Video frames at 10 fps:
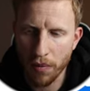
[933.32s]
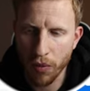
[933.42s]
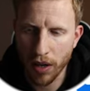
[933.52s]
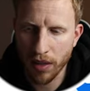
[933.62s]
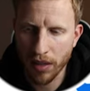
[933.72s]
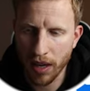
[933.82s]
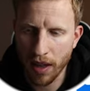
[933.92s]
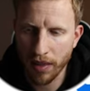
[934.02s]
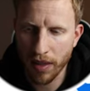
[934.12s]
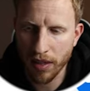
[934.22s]
We can see
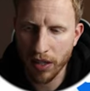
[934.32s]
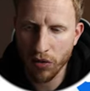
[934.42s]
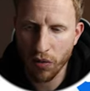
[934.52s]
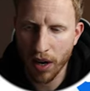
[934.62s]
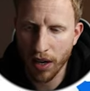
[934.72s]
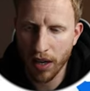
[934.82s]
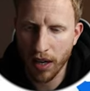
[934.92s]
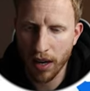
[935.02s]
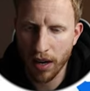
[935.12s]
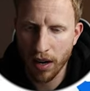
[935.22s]
that this is
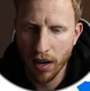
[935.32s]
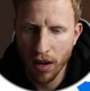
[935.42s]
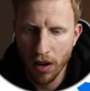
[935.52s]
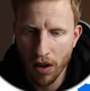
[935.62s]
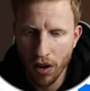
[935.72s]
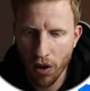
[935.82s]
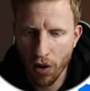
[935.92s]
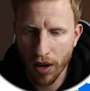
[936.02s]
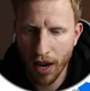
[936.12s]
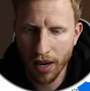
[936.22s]
ranking
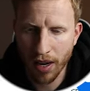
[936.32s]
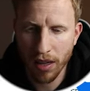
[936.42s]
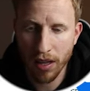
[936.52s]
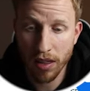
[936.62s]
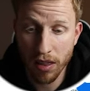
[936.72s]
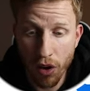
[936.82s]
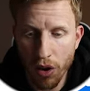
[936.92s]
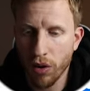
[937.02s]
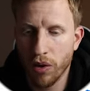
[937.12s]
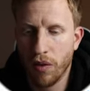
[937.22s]
organically
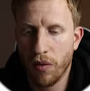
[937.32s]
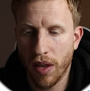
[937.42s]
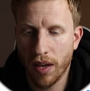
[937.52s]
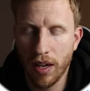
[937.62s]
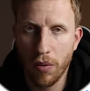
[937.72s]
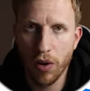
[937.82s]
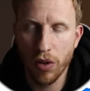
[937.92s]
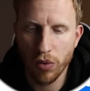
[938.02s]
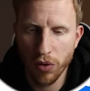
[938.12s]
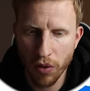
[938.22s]
third for that keyword.
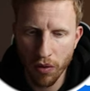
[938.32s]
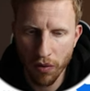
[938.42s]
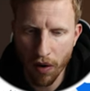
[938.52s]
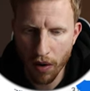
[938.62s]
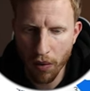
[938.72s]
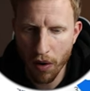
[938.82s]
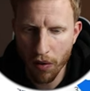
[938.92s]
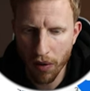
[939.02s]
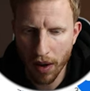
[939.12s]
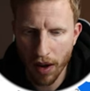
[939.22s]
So it's doing very well
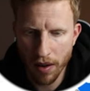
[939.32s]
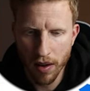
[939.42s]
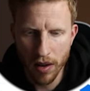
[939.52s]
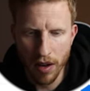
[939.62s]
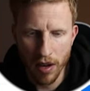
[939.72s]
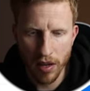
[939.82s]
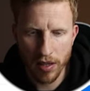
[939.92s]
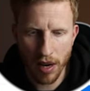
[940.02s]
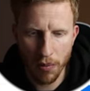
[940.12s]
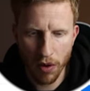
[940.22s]
for that.
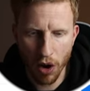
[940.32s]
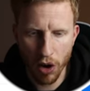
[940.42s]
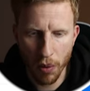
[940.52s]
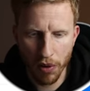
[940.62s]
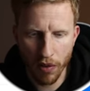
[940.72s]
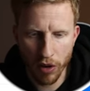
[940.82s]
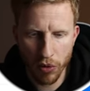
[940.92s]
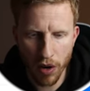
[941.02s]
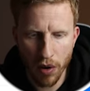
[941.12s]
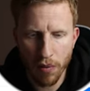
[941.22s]
So then we've got a couple of us.
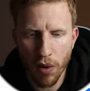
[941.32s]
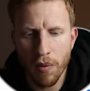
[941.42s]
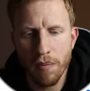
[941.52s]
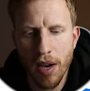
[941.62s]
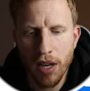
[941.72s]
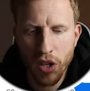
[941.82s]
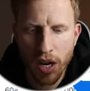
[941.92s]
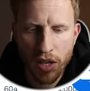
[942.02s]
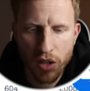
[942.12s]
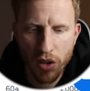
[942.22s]
We got mini
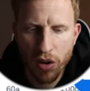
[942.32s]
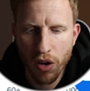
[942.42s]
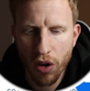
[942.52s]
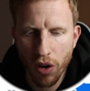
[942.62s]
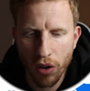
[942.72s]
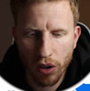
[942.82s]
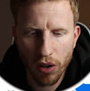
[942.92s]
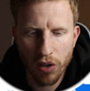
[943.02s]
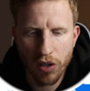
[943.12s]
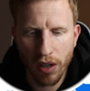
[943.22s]
chainsaw,
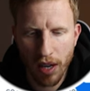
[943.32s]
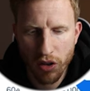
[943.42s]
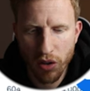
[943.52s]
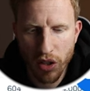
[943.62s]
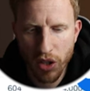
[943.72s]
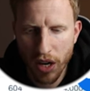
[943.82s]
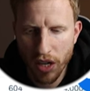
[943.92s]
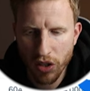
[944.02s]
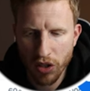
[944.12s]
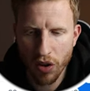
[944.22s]
cordless, electric
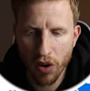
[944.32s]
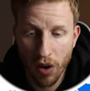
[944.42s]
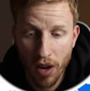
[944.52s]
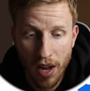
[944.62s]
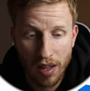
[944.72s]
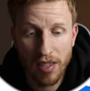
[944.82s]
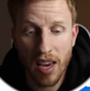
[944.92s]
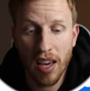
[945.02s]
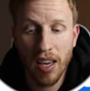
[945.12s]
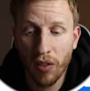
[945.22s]
chainsaw,
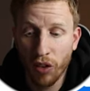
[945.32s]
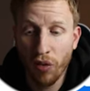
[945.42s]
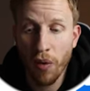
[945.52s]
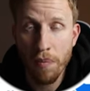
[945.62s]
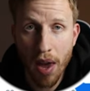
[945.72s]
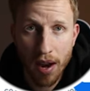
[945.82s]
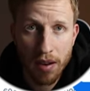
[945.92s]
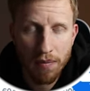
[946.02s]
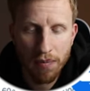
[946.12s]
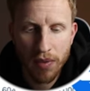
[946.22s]
tech gifts for
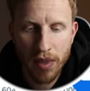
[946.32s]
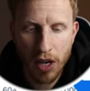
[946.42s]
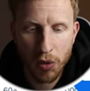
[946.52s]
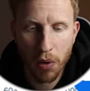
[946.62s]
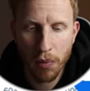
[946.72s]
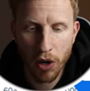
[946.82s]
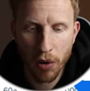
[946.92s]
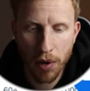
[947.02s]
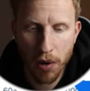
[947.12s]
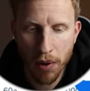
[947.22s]
men. That's probably going to
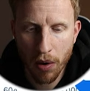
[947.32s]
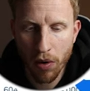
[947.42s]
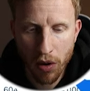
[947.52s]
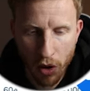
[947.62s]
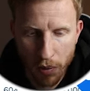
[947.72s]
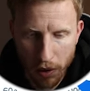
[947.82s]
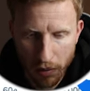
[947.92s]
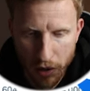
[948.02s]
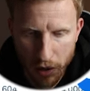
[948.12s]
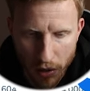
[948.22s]
be a big one coming up
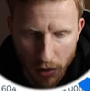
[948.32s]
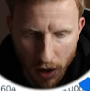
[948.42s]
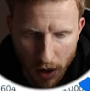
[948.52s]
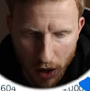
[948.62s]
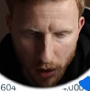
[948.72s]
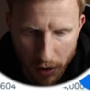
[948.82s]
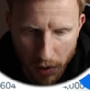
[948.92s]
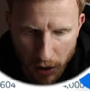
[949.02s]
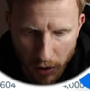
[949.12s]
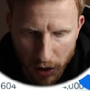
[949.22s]
to
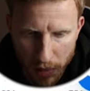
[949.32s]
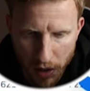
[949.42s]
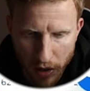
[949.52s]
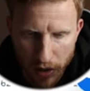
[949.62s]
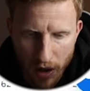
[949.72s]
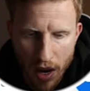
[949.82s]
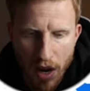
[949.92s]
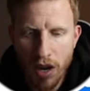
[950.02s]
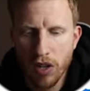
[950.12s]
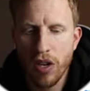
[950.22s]
Christmas.
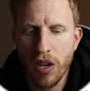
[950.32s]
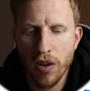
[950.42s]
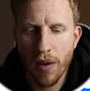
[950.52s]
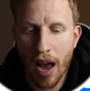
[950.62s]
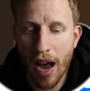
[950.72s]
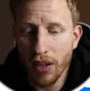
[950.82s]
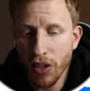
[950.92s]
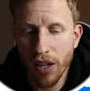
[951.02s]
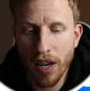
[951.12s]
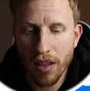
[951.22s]
See,
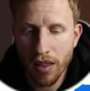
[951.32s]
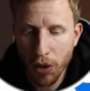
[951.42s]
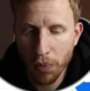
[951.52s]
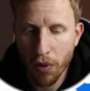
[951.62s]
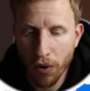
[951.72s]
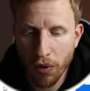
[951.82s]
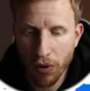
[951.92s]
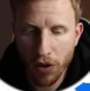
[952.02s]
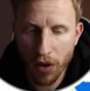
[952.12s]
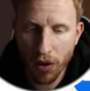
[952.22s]
actually, this
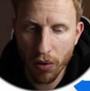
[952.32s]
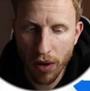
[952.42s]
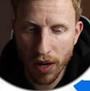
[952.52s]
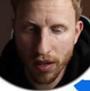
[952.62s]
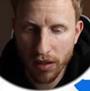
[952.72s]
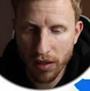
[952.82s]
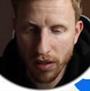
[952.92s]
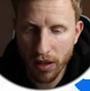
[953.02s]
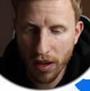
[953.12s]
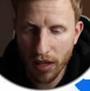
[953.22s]
product, you know, is
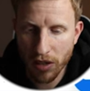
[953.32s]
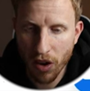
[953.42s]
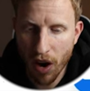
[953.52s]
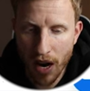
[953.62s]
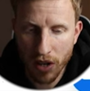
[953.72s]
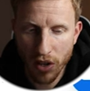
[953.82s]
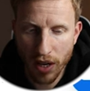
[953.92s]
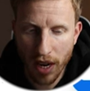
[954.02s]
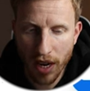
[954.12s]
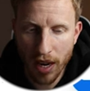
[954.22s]
not actually
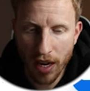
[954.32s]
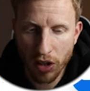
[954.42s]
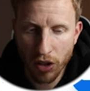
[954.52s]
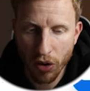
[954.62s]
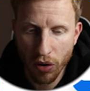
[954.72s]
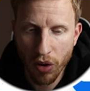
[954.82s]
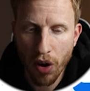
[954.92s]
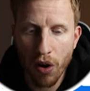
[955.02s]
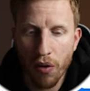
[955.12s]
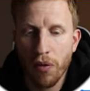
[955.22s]
getting a ton
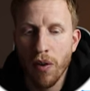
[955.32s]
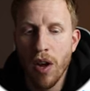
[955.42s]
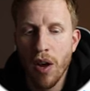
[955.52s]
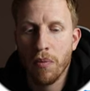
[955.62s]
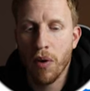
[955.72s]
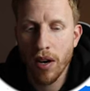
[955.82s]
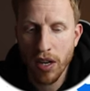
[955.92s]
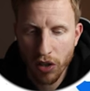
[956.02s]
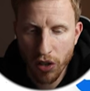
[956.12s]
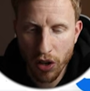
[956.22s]
of
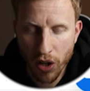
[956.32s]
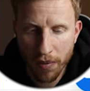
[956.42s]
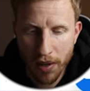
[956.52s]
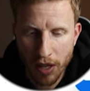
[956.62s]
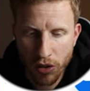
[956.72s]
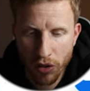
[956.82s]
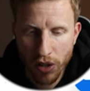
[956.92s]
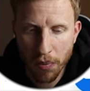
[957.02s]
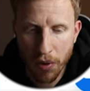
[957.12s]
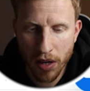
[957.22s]
branded search. I mean, this looks
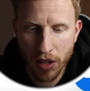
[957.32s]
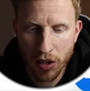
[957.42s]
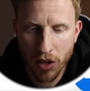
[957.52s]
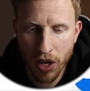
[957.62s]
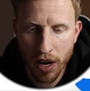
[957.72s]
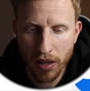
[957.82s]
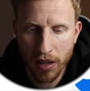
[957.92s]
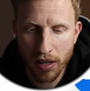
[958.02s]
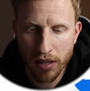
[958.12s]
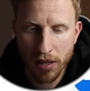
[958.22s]
like branded search here. I think
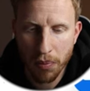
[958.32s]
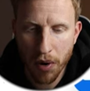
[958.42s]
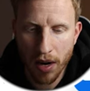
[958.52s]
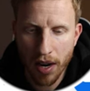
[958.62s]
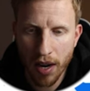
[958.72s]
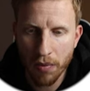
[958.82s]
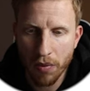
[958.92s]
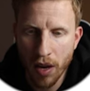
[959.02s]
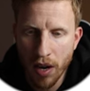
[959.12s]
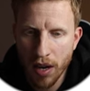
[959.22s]
this is the brand name.
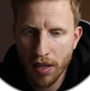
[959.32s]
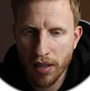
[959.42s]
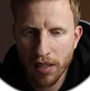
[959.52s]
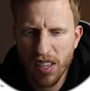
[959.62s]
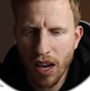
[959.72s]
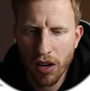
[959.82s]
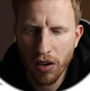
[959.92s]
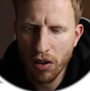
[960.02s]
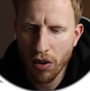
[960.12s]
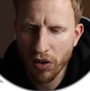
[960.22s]
Is it
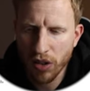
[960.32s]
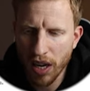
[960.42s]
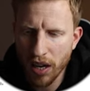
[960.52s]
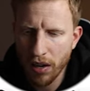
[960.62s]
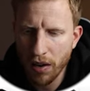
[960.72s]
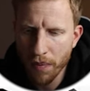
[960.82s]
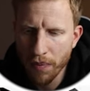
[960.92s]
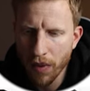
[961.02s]
Saka or Saker?